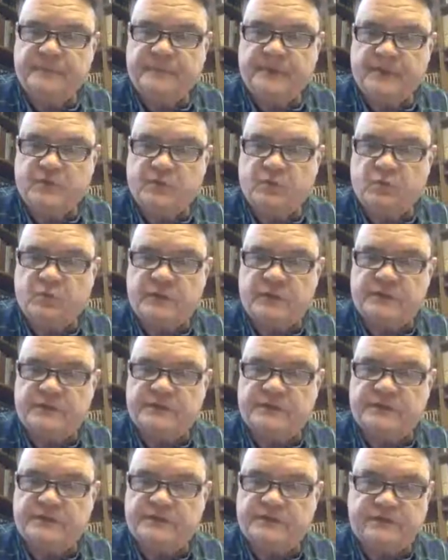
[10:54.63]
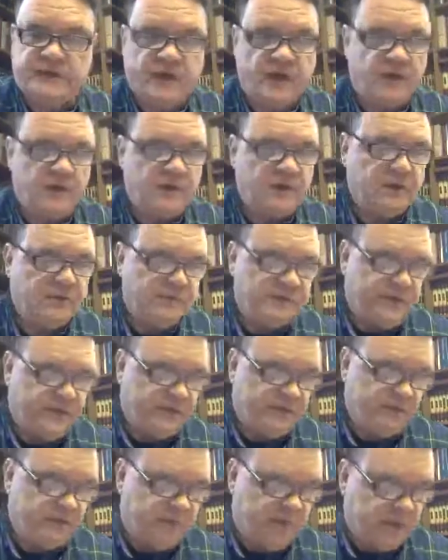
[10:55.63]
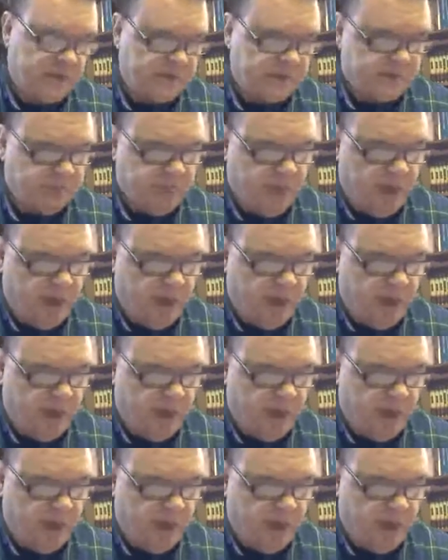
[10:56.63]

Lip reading: The two witnesses, fire comes out of their mouths.